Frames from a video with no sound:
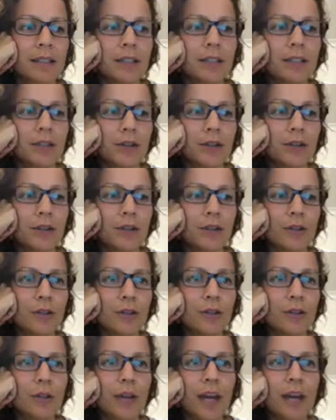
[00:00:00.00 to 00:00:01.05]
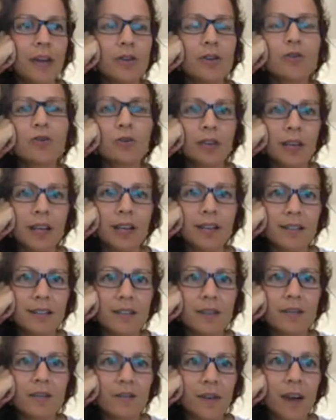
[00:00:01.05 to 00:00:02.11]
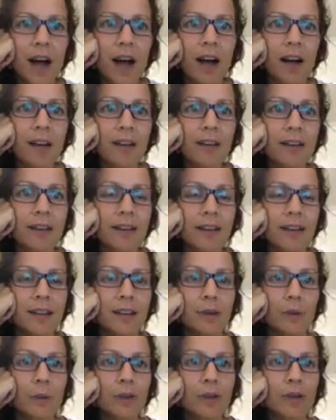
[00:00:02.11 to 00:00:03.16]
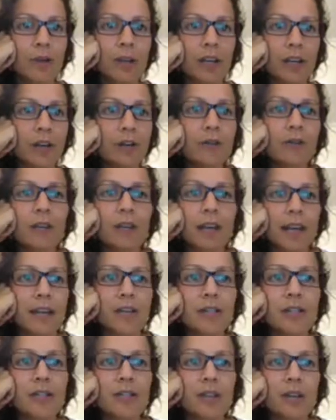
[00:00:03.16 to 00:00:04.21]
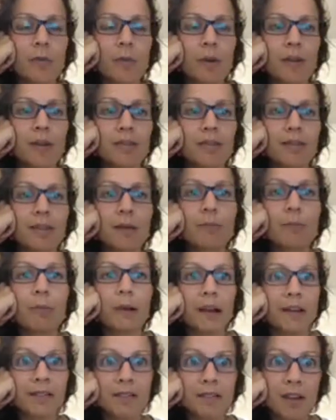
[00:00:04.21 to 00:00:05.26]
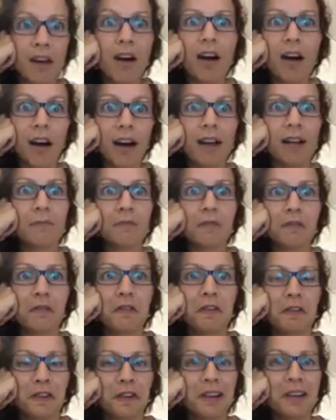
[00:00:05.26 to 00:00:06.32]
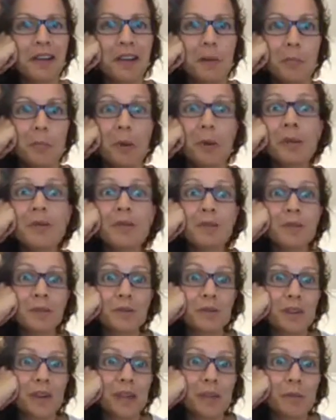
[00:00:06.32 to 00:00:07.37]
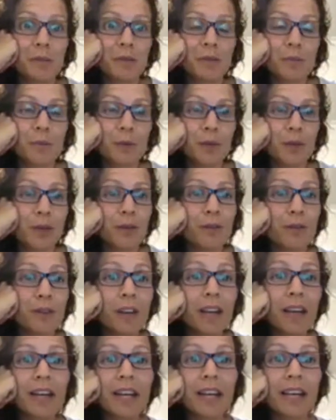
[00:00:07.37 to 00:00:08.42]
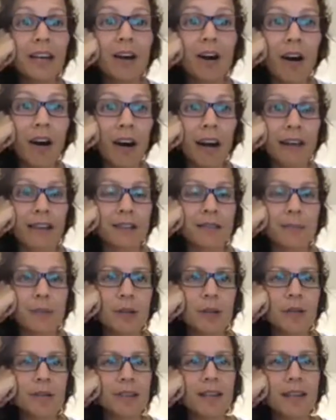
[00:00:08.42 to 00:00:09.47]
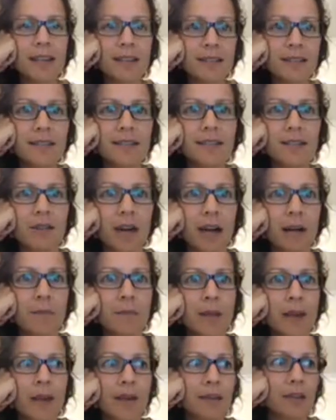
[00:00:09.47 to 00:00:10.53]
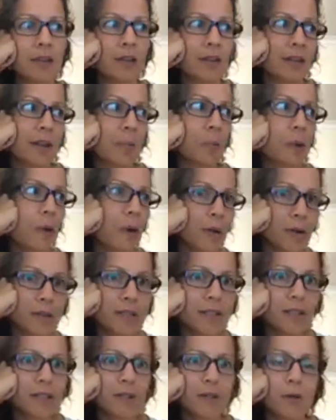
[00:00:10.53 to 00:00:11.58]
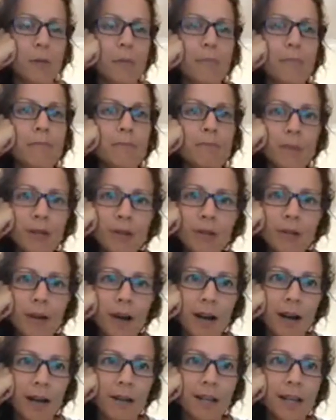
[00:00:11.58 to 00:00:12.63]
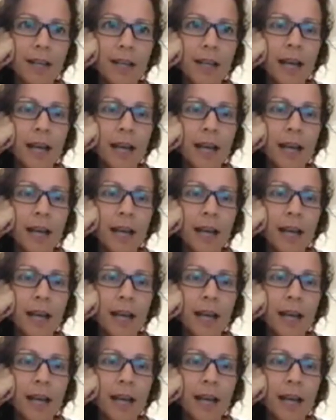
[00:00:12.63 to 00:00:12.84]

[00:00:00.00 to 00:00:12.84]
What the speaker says: you get triggered as fuck. When you're in a relationship, it is the best time for personal development work of any kind, because it is the time that, that person is your mirror,